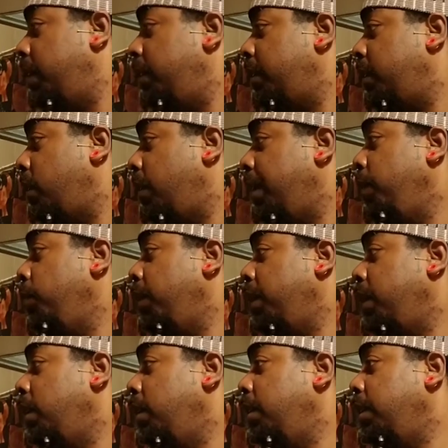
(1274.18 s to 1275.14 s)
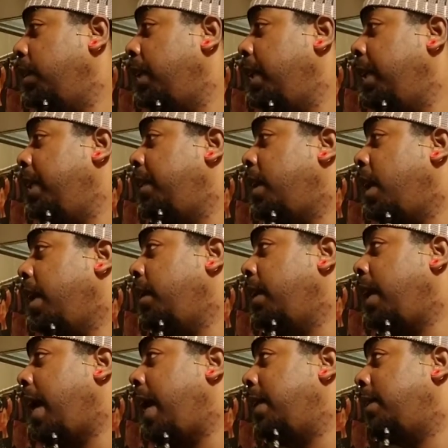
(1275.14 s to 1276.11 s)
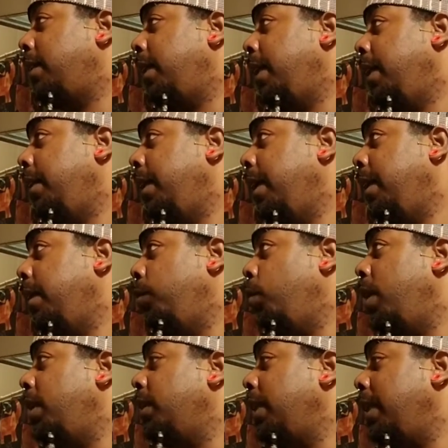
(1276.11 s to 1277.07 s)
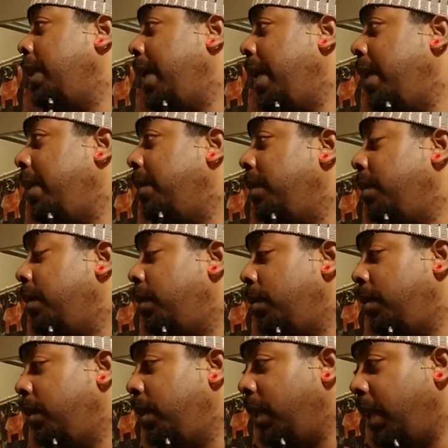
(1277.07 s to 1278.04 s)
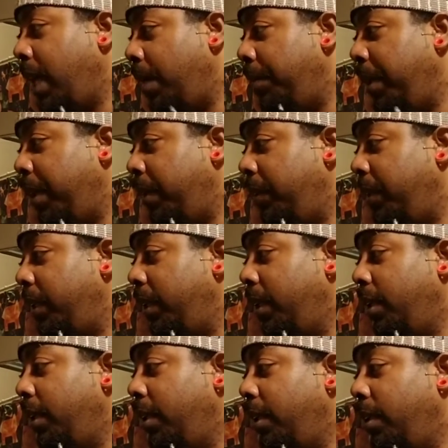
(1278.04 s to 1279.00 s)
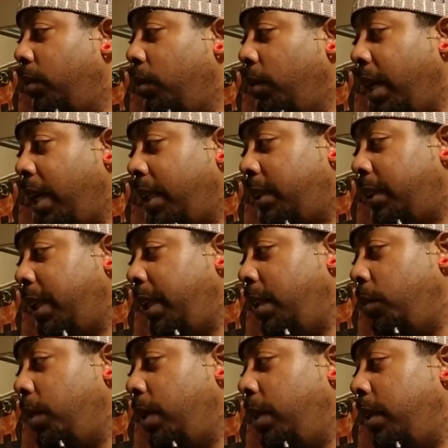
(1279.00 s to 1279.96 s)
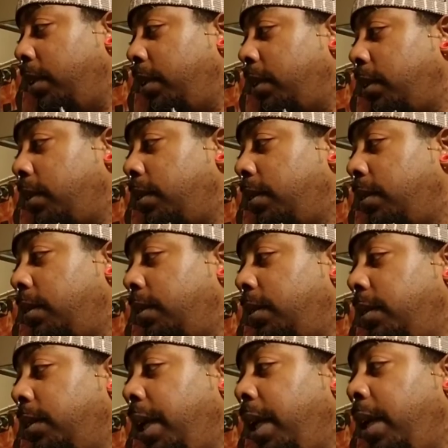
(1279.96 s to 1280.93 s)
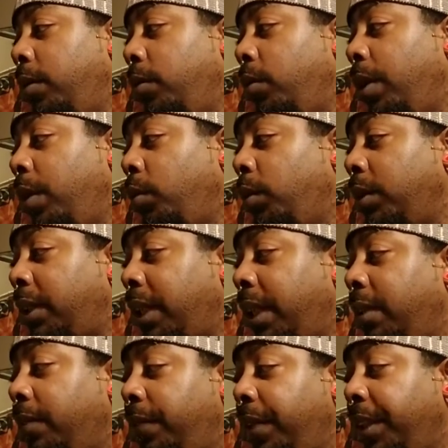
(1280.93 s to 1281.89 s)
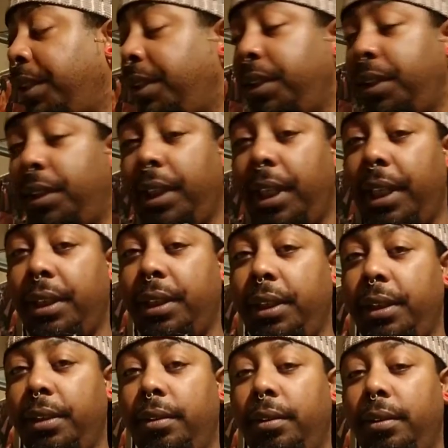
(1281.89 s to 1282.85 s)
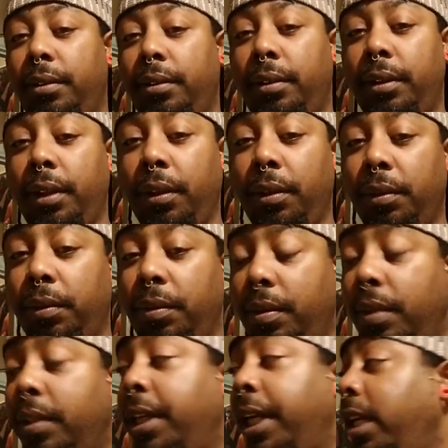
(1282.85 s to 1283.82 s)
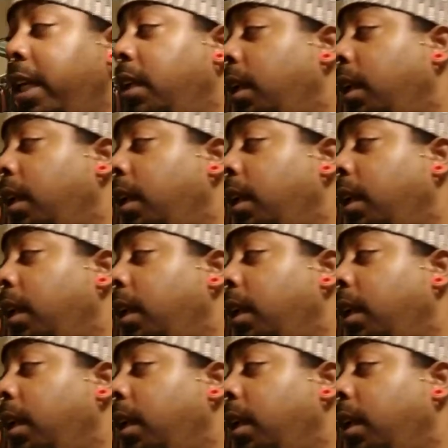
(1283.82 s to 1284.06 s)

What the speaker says: it, so he went to look, and he thought I said that it wasn't in the library. What I said was, it was in the fiction section. So he